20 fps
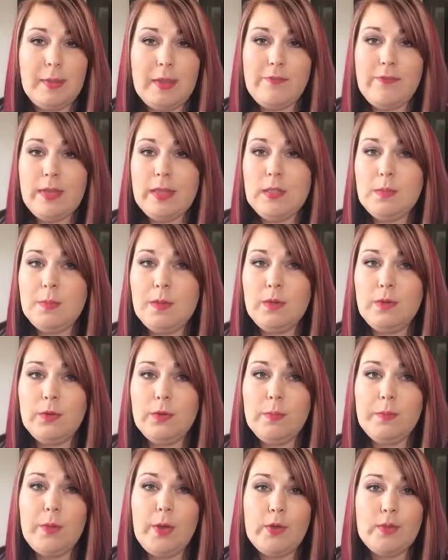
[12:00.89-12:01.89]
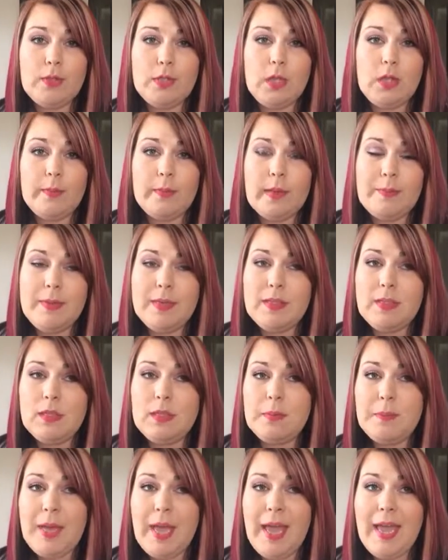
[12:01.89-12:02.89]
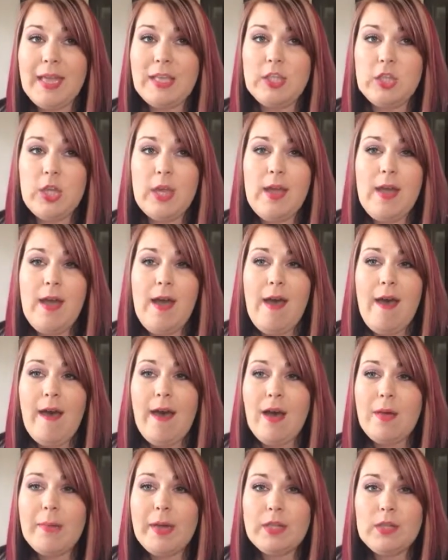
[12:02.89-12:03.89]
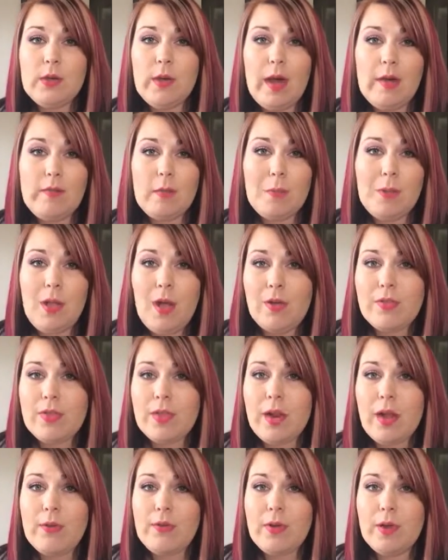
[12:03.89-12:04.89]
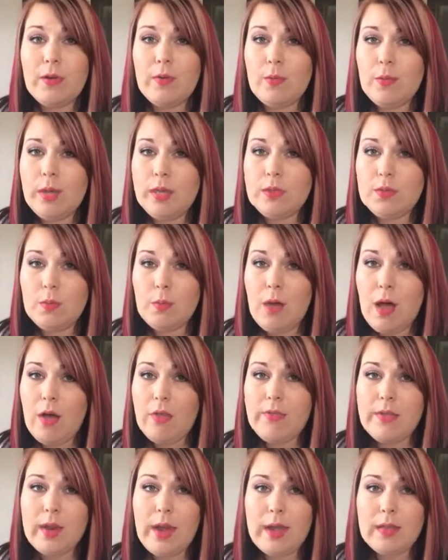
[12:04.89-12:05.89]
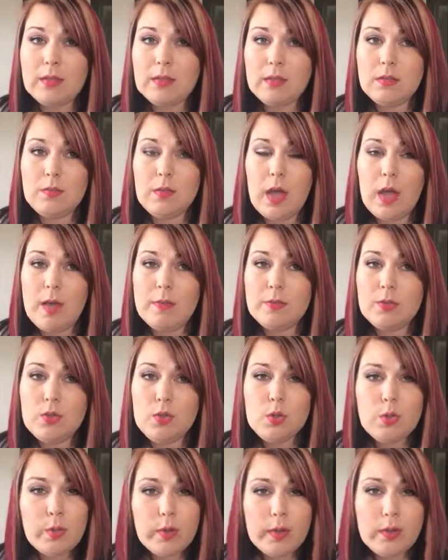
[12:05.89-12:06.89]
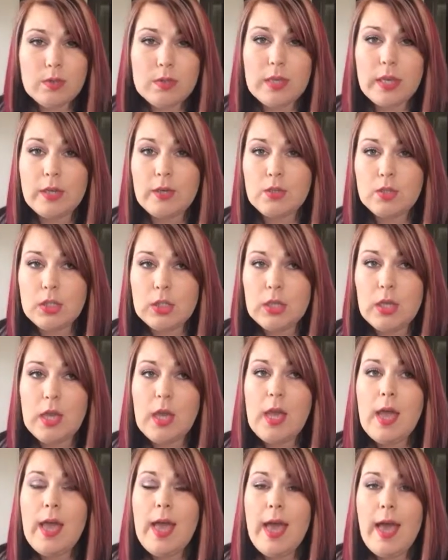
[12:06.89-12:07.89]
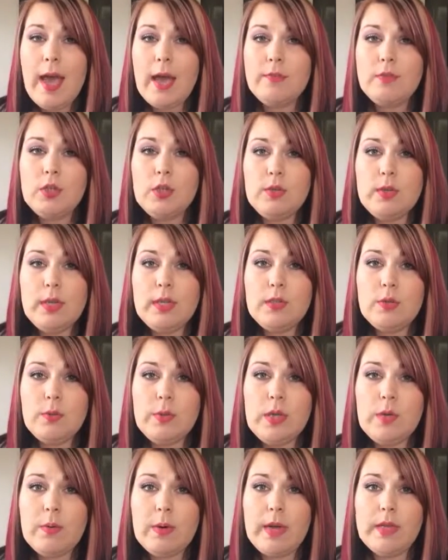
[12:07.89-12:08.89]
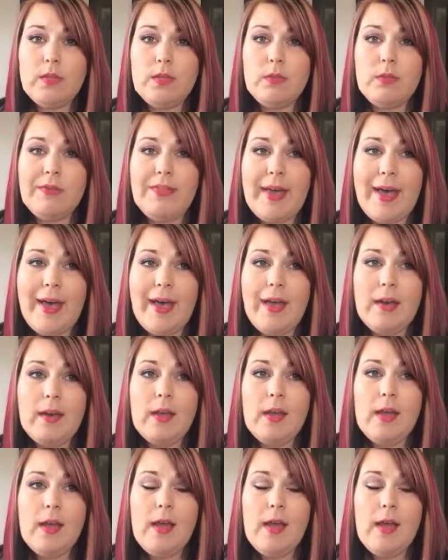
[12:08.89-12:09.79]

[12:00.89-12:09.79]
in my Facebook group, posting on my business page. I do have a blog that I run as well that has tutorials. I usually have 2 days a week where I do that.